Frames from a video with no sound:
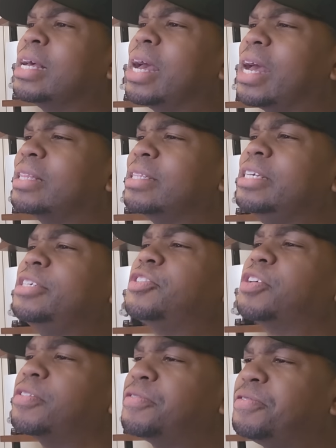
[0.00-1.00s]
At
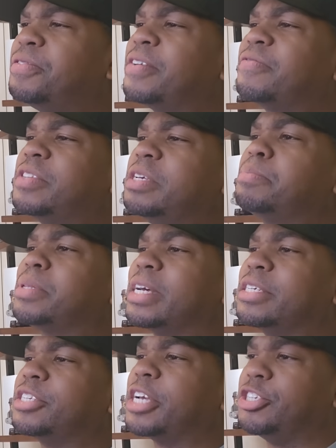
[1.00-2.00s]
least 50
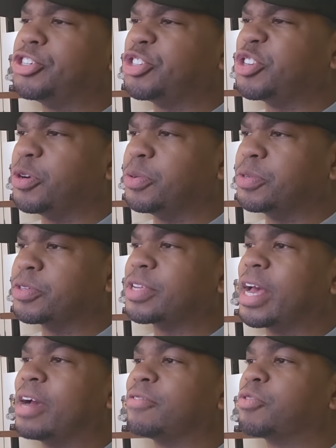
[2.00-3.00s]
PlayStation owners
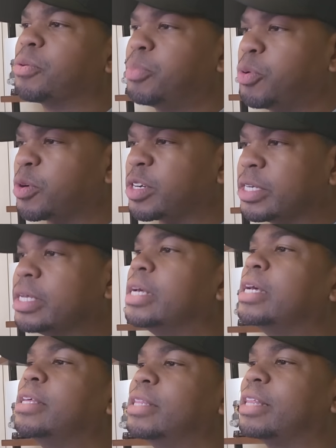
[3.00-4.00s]
have reported
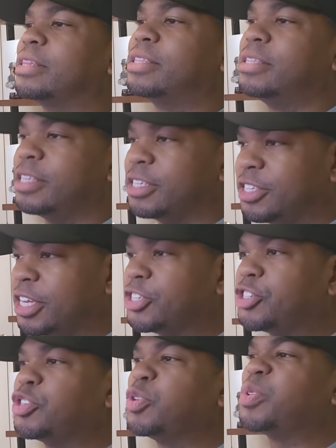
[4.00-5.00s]
that the
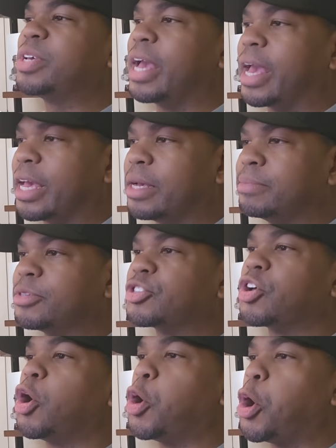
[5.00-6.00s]
digital games
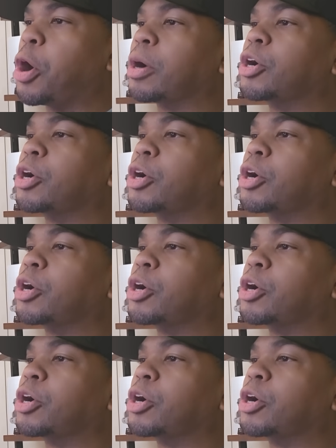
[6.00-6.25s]
are